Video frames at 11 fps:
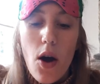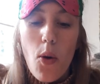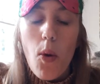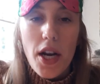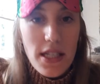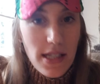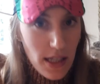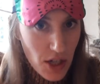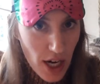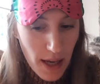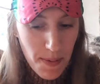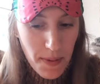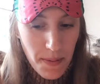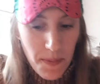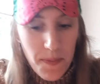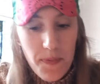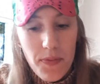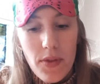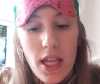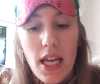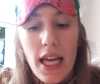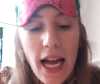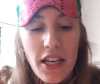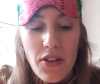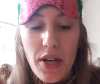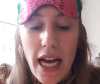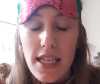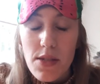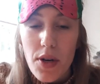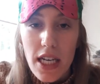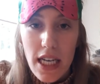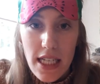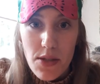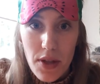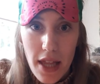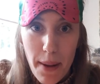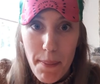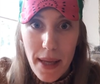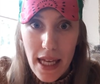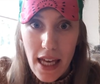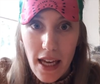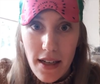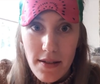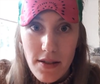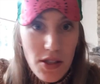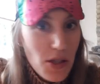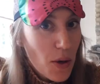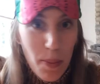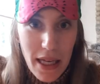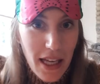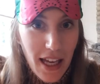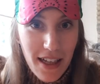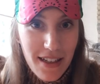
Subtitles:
What is the shape? Can you guess what it is without peeking? So no peeking.